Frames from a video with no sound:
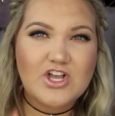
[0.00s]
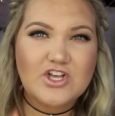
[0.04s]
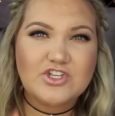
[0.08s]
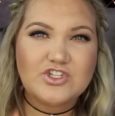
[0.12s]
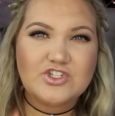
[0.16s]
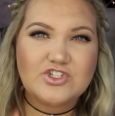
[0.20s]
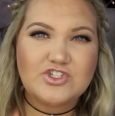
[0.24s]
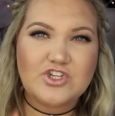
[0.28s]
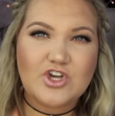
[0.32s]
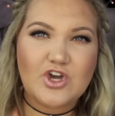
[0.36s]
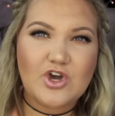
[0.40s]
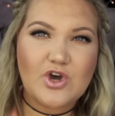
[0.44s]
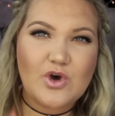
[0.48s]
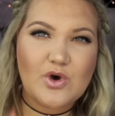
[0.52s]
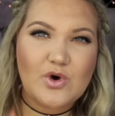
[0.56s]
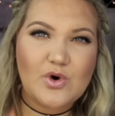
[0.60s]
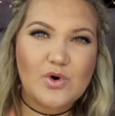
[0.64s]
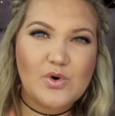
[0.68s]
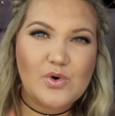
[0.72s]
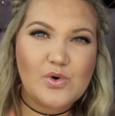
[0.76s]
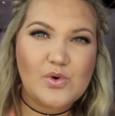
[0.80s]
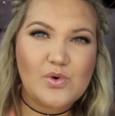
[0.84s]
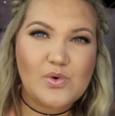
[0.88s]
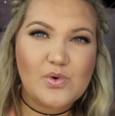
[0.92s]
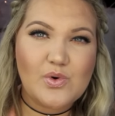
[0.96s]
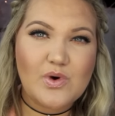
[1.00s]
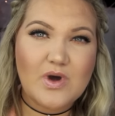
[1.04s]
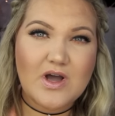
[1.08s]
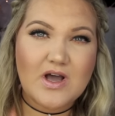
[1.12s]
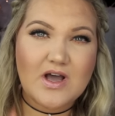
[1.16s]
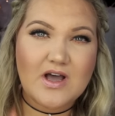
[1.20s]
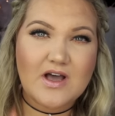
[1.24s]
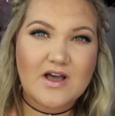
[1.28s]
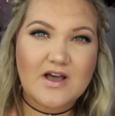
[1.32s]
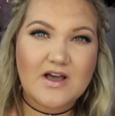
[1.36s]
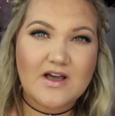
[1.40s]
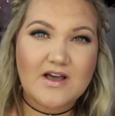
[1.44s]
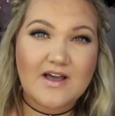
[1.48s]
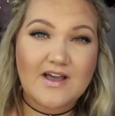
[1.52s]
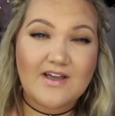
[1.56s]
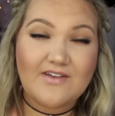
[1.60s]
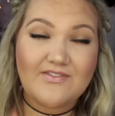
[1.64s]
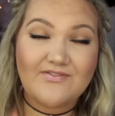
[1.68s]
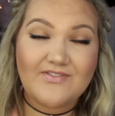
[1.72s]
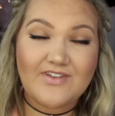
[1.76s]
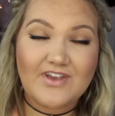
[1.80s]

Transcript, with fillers: so uh, I